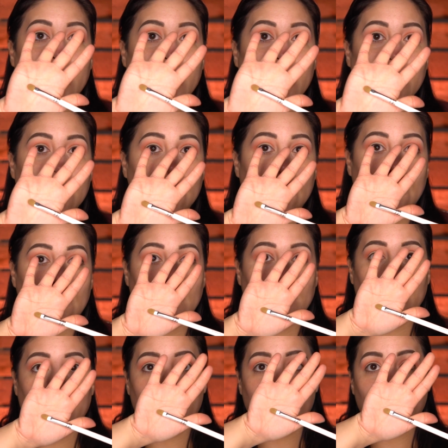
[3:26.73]
and it's
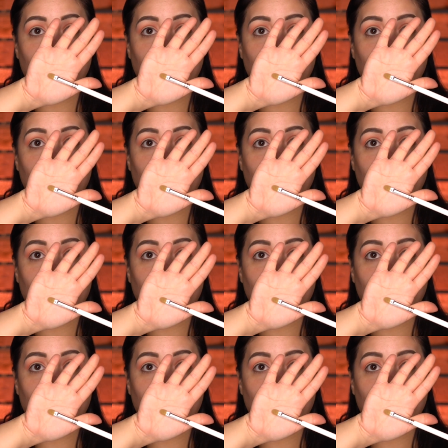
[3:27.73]
just a